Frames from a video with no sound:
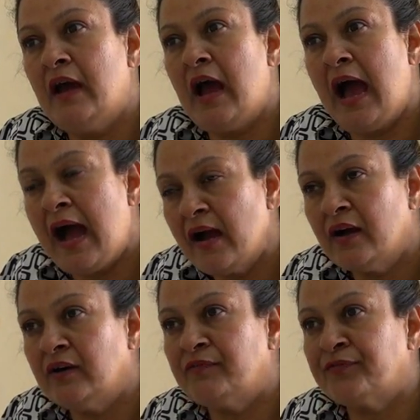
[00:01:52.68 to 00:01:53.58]

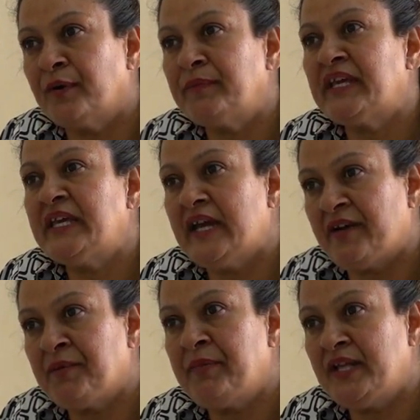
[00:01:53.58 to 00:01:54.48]
angle from the
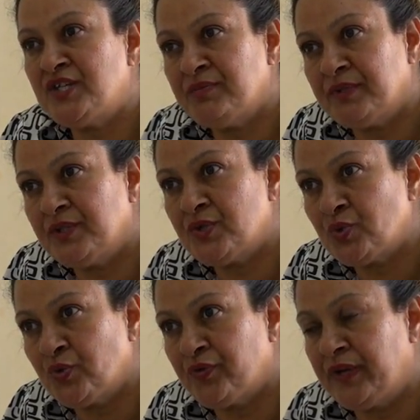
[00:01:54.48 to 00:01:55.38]
Kiara Benjamin
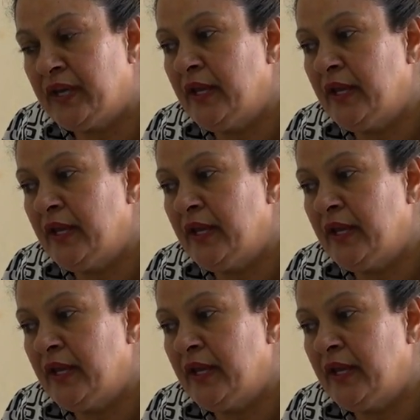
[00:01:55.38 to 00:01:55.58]
story.